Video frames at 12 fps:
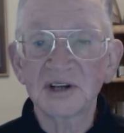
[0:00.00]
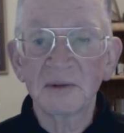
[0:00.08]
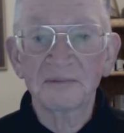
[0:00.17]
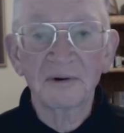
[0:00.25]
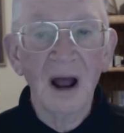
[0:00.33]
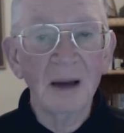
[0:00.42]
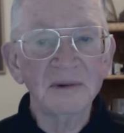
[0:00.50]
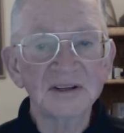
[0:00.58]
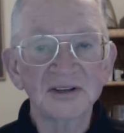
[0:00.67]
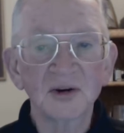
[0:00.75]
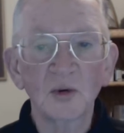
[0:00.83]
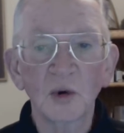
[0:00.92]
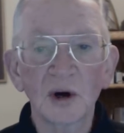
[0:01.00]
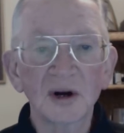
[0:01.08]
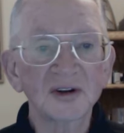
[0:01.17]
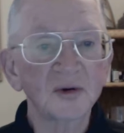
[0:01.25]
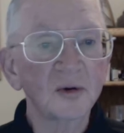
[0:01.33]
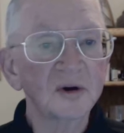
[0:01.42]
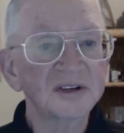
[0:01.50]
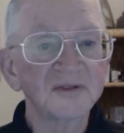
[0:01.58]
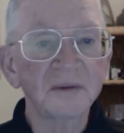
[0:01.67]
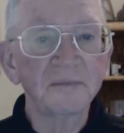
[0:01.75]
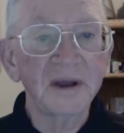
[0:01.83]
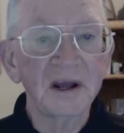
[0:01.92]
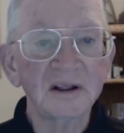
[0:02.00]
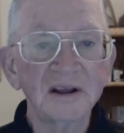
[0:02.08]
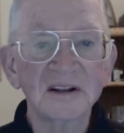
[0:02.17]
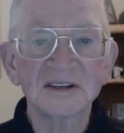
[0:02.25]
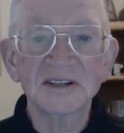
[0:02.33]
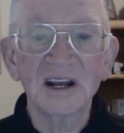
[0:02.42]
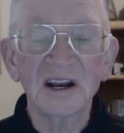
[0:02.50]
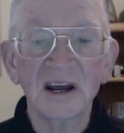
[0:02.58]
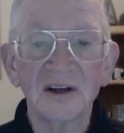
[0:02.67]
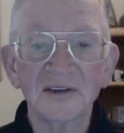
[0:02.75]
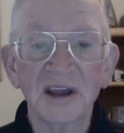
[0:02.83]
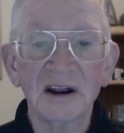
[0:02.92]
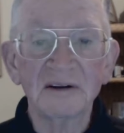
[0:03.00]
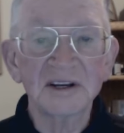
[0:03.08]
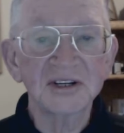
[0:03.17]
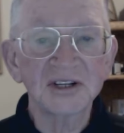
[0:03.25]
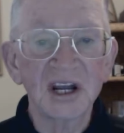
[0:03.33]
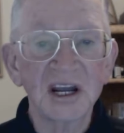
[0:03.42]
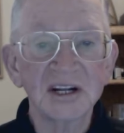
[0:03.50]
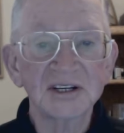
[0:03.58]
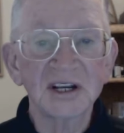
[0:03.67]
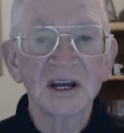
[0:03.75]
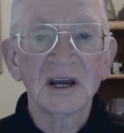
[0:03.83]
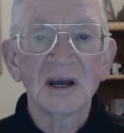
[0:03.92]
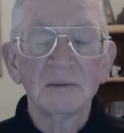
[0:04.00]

she promised to work towards repealing the state health care exchange,